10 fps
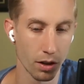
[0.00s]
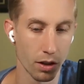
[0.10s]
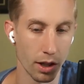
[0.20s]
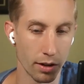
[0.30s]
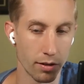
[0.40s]

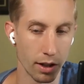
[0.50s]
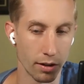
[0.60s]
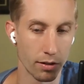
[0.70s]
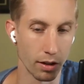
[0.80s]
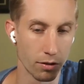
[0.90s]
it's
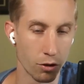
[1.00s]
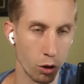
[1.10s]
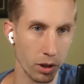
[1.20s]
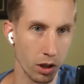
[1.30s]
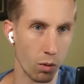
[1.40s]
it's it's
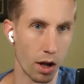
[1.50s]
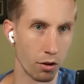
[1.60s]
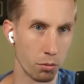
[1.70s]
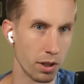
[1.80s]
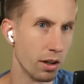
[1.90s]
turbulent waters,
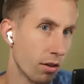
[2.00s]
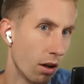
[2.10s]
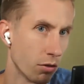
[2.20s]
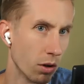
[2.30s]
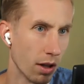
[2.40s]
but there's
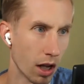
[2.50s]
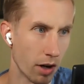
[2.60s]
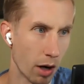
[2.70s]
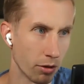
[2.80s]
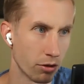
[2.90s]
also a lot of
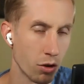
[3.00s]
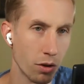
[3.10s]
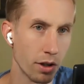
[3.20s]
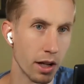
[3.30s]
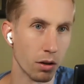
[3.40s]

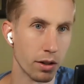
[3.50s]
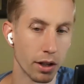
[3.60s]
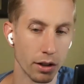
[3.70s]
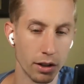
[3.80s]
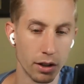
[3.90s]
opportunity out
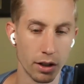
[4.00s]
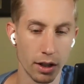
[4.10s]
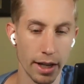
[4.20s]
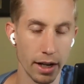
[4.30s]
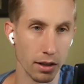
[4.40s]
there.
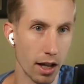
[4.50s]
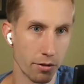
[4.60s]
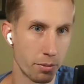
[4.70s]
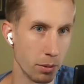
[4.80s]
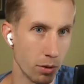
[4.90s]
And a lot of
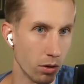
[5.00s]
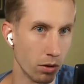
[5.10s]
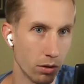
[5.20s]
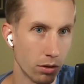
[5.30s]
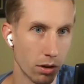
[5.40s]

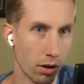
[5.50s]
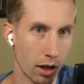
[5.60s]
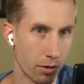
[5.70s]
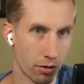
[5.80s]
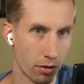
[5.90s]
people, a lot
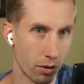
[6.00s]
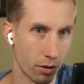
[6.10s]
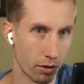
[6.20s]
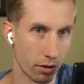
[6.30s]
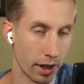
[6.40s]
of restaurant
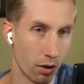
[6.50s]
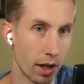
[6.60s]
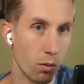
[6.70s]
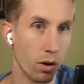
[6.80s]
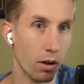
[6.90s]
owners are like, okay,
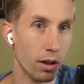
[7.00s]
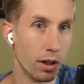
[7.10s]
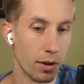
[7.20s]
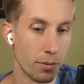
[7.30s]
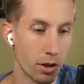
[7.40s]
well,
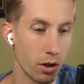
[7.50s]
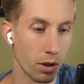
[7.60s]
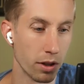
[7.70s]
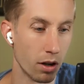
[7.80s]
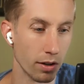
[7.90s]
you know,
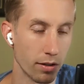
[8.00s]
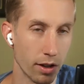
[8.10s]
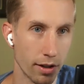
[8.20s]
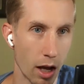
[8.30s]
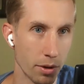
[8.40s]
with all these
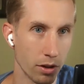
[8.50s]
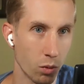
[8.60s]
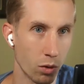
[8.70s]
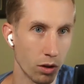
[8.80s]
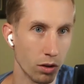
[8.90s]
things happening in the
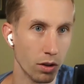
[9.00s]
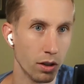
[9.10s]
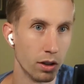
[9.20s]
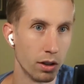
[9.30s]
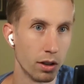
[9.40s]
world,
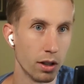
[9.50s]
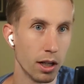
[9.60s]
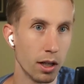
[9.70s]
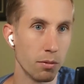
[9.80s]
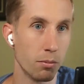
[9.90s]

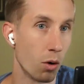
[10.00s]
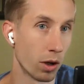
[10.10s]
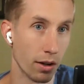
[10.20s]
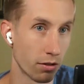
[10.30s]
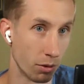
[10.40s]
uh, more
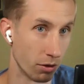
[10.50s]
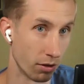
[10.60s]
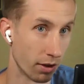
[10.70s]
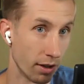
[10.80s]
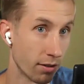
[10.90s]
customers is
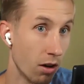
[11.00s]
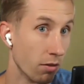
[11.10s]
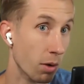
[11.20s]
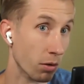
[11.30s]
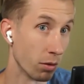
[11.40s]
going to solve
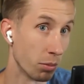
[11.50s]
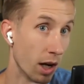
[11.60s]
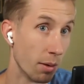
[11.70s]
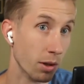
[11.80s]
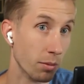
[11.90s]
most of the
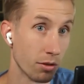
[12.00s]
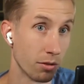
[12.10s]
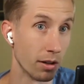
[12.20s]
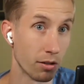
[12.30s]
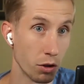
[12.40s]
problems,
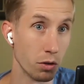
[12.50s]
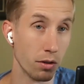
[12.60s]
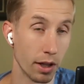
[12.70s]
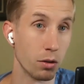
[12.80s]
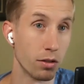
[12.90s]
right? So you,
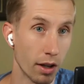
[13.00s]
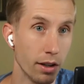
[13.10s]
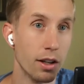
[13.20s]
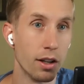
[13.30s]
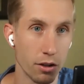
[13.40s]
like you said,
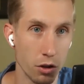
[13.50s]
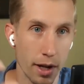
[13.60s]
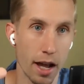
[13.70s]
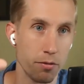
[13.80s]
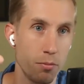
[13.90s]
you
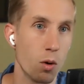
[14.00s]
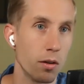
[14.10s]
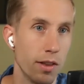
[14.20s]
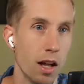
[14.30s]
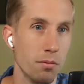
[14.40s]
have more
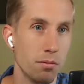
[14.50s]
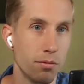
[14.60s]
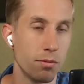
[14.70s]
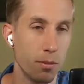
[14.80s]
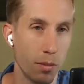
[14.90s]
of that
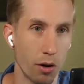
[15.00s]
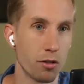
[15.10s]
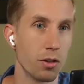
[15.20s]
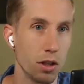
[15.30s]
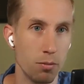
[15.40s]
the
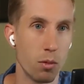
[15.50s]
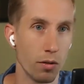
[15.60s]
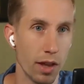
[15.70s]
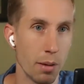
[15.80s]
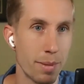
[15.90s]
margin, you have more of
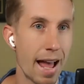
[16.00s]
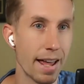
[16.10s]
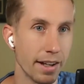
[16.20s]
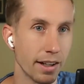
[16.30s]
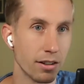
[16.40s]
that
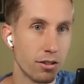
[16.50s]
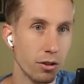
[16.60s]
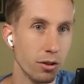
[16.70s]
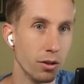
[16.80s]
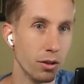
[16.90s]
padding
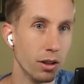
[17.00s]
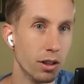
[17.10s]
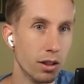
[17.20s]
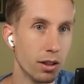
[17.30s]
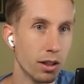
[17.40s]
to
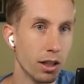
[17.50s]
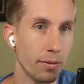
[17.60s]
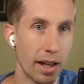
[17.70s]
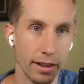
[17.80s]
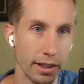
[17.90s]
uh,
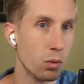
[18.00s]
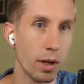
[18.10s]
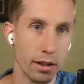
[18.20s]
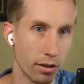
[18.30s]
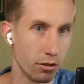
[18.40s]
that
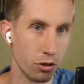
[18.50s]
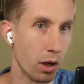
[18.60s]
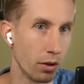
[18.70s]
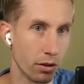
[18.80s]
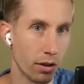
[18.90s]
leeway to do
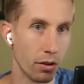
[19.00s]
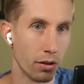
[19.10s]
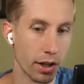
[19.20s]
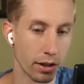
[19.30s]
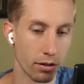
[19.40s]
other other
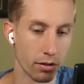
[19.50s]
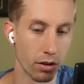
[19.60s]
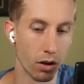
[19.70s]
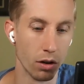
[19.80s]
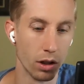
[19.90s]
things. And
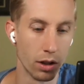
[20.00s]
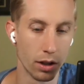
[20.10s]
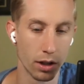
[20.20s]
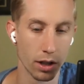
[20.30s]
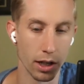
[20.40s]
so
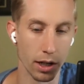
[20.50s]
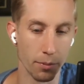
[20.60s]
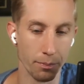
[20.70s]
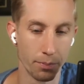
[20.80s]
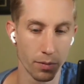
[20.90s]

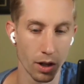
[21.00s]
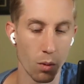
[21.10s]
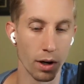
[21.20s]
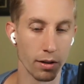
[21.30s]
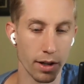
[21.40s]
um, I
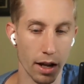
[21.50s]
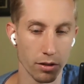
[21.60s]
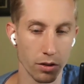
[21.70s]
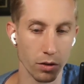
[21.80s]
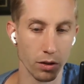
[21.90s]
wanted to
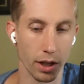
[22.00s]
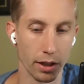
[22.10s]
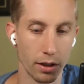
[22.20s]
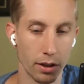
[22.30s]
ask you, like,